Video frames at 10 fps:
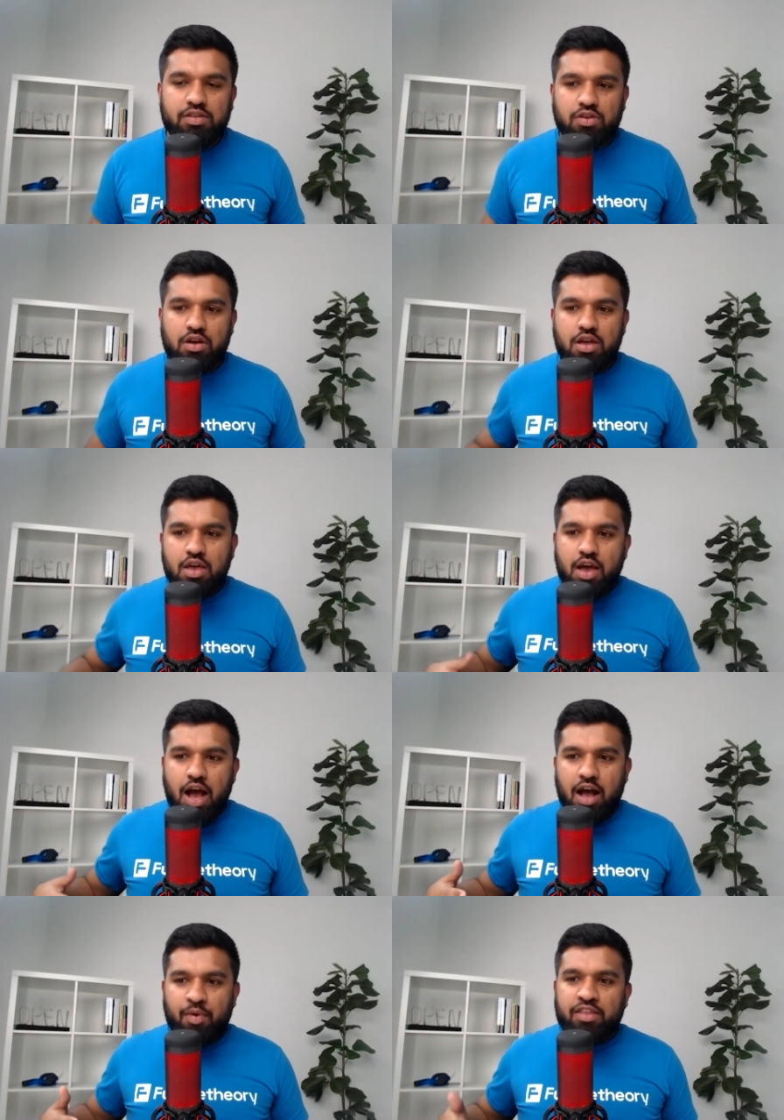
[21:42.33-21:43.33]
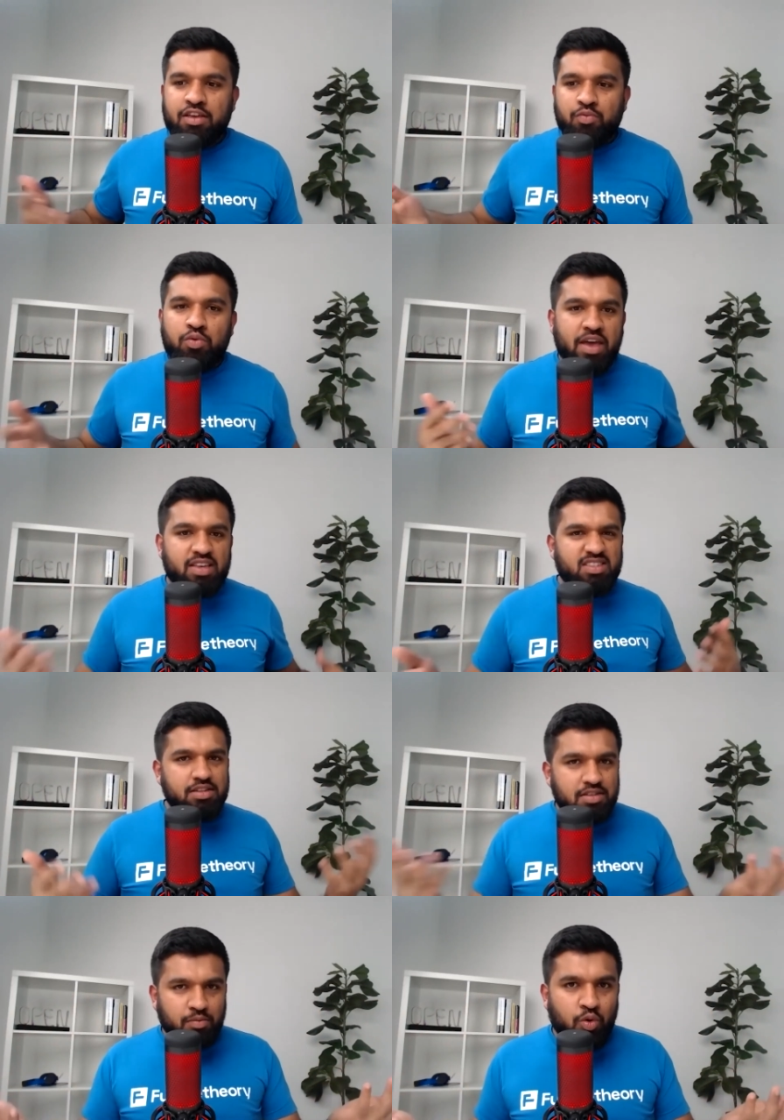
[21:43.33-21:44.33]
So I think it would make sense
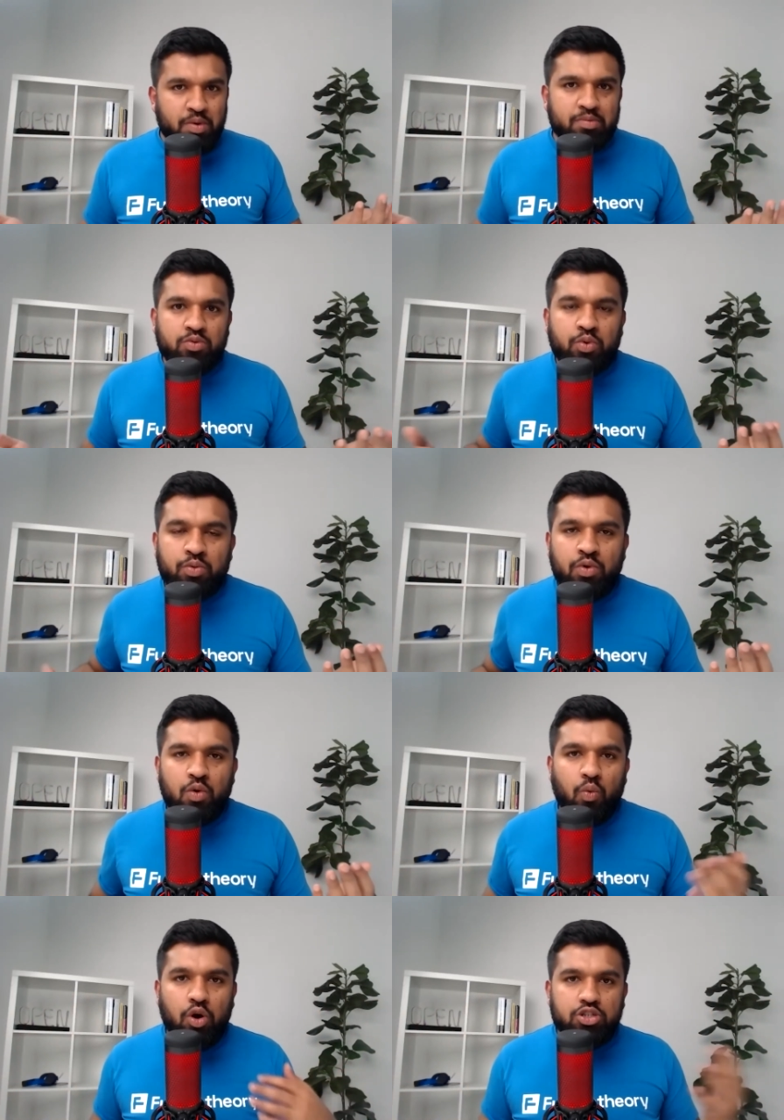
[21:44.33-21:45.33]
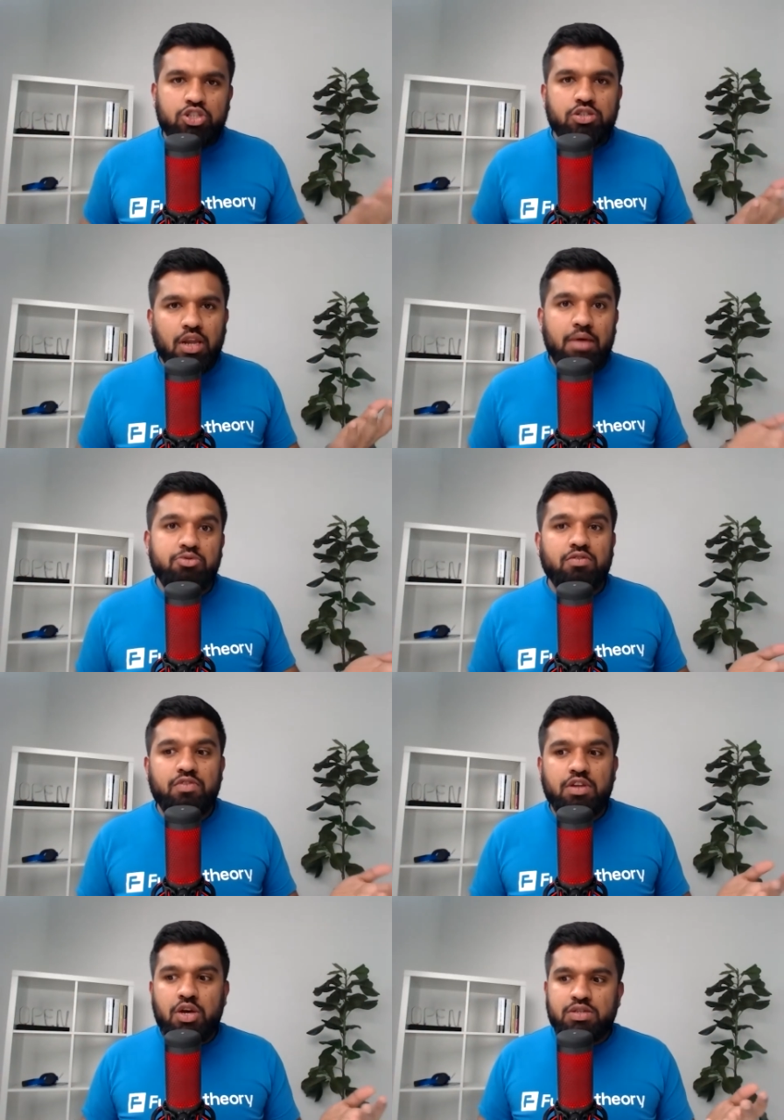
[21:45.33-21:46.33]
that more people would watch laptop
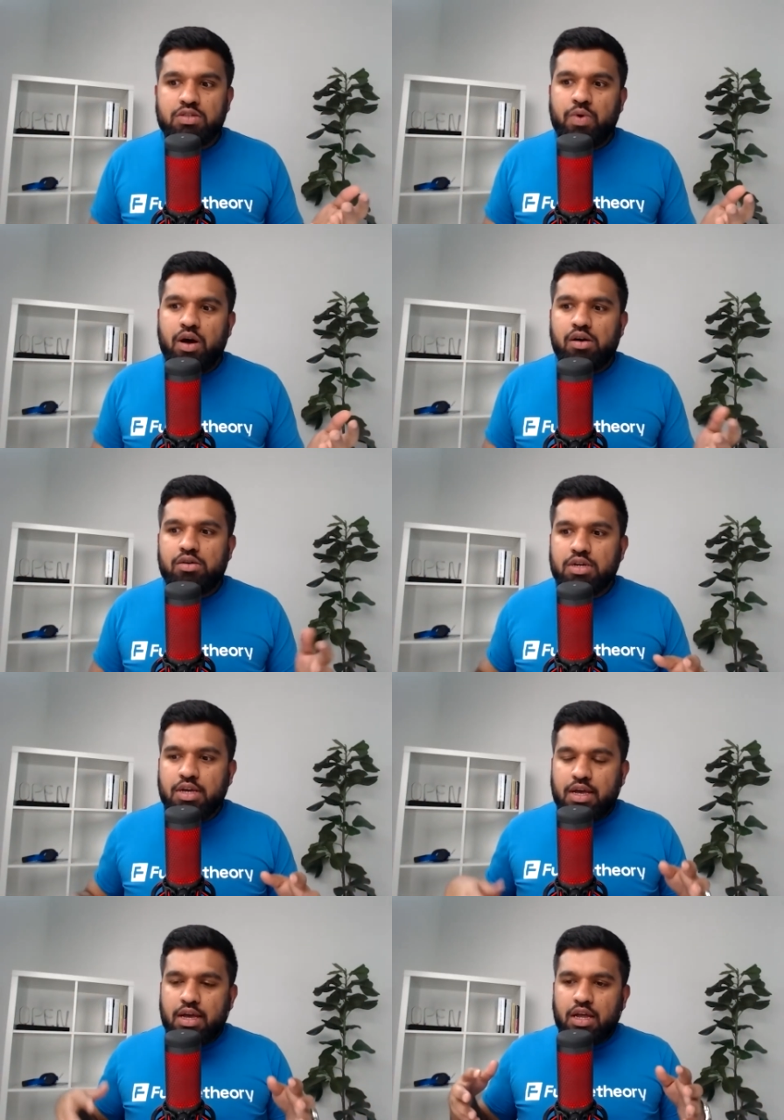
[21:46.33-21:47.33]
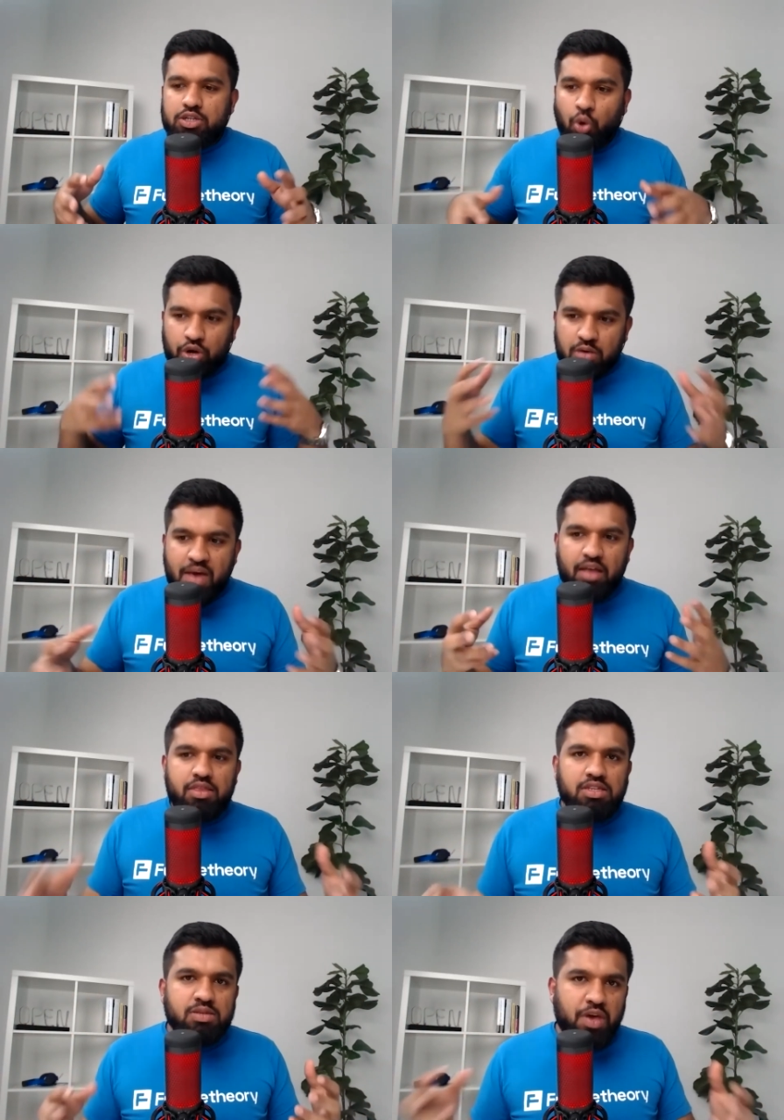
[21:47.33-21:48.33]
videos as well. Talking about
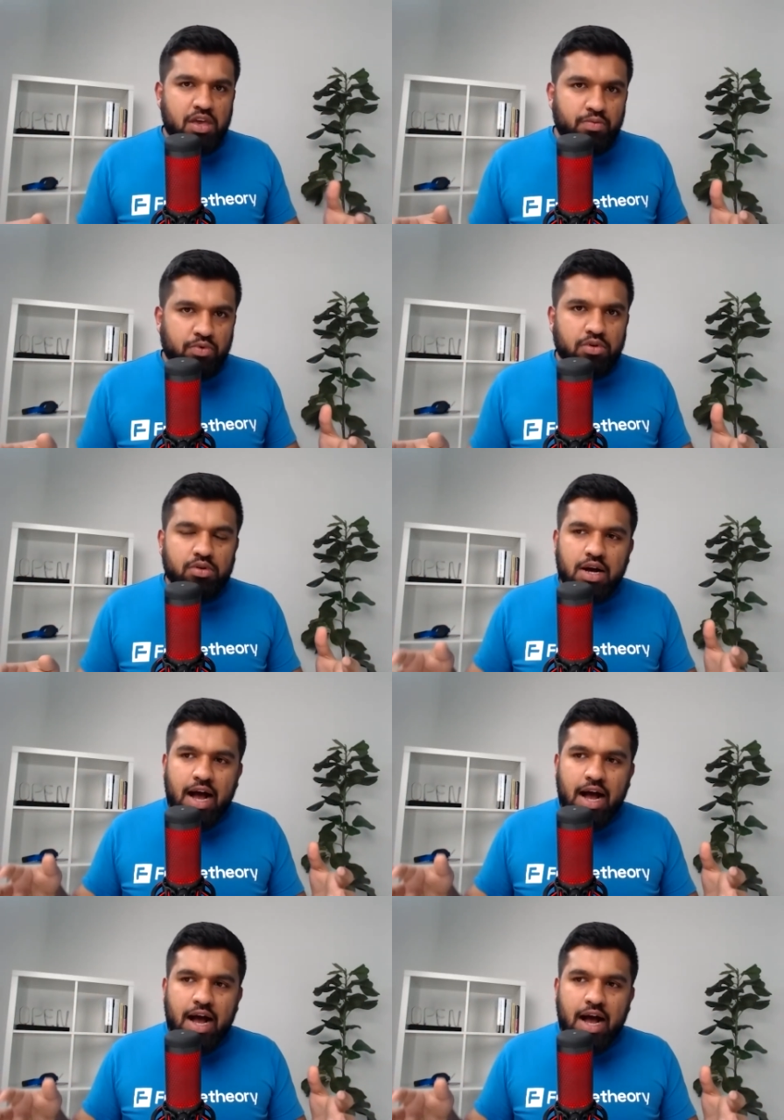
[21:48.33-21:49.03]
these people,